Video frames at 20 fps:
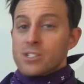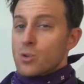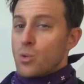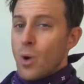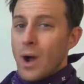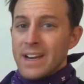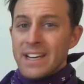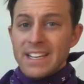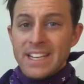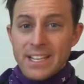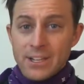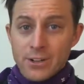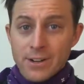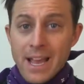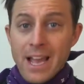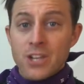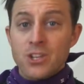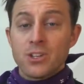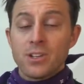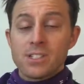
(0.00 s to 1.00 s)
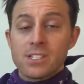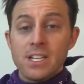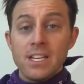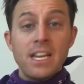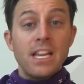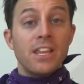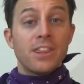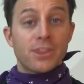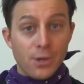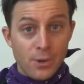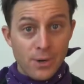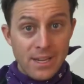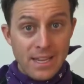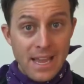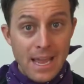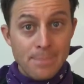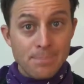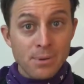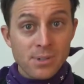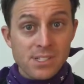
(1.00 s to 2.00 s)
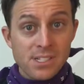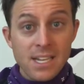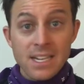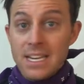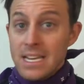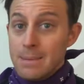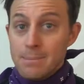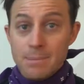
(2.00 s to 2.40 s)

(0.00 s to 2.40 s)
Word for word: is quite an international city. 38%